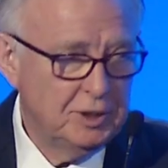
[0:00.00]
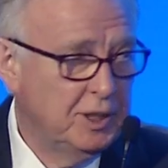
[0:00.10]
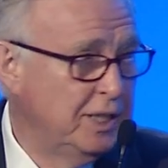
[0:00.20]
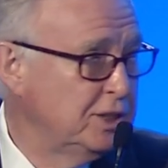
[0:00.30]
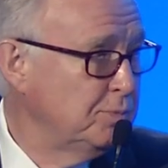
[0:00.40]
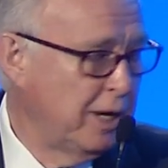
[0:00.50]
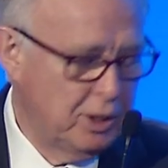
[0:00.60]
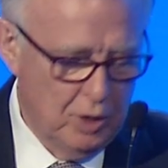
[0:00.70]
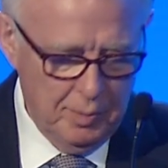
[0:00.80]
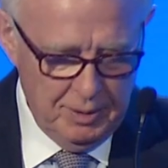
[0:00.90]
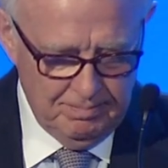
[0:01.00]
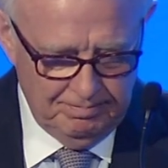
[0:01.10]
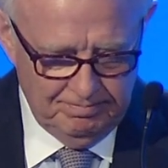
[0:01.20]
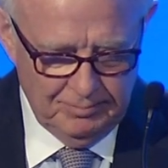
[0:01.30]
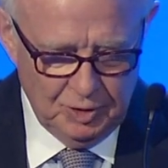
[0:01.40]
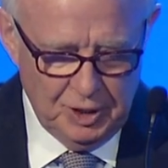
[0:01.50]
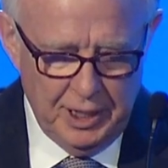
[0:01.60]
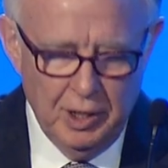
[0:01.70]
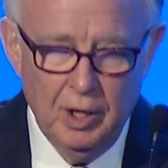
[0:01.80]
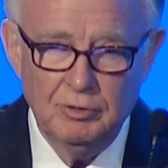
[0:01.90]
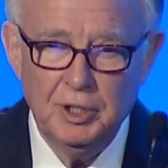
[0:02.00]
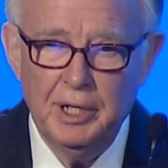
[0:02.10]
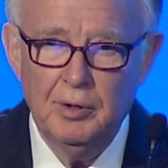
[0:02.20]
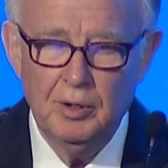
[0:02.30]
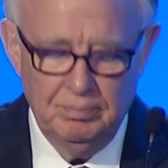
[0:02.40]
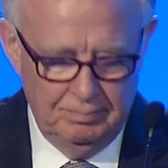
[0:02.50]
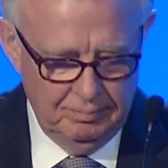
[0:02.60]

stage is Mike Corbat, CEO of Citigroup.